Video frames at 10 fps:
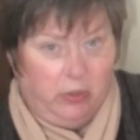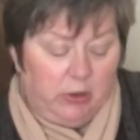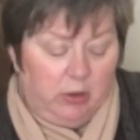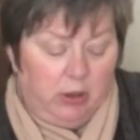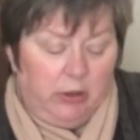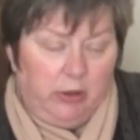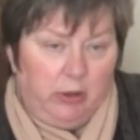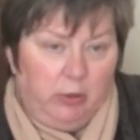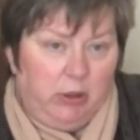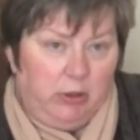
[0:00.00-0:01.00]
So I
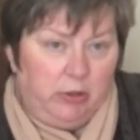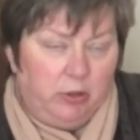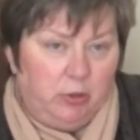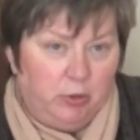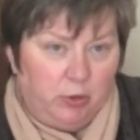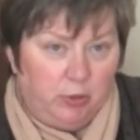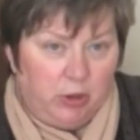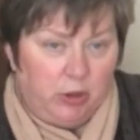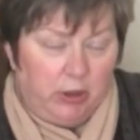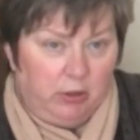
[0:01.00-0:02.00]
think we need to talk to
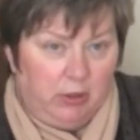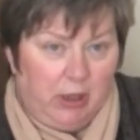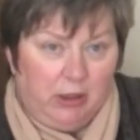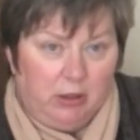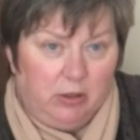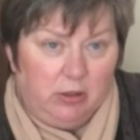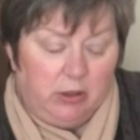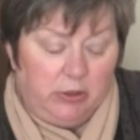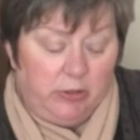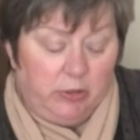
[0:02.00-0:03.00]
each other and
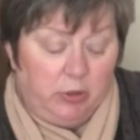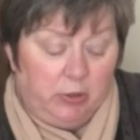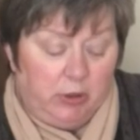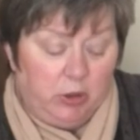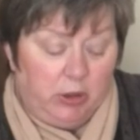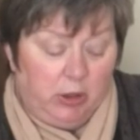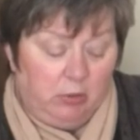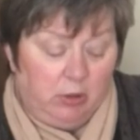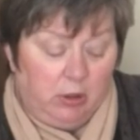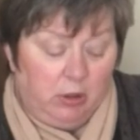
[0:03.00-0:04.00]
listen to each
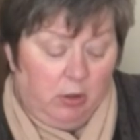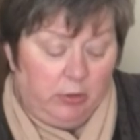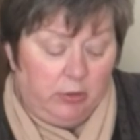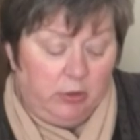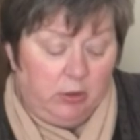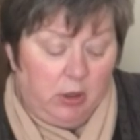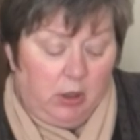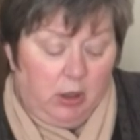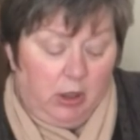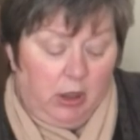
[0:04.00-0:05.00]
other a lot,
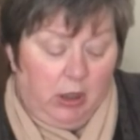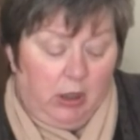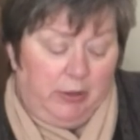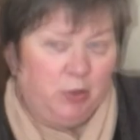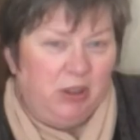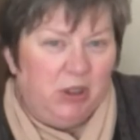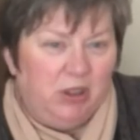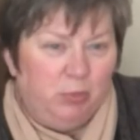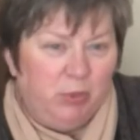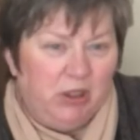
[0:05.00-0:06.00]
and we
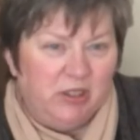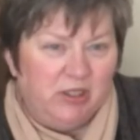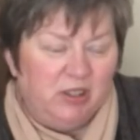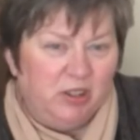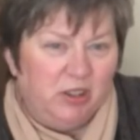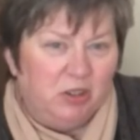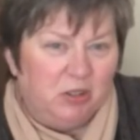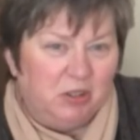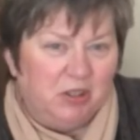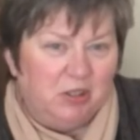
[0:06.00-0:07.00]
need to be listening to
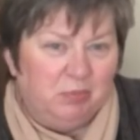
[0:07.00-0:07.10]
God.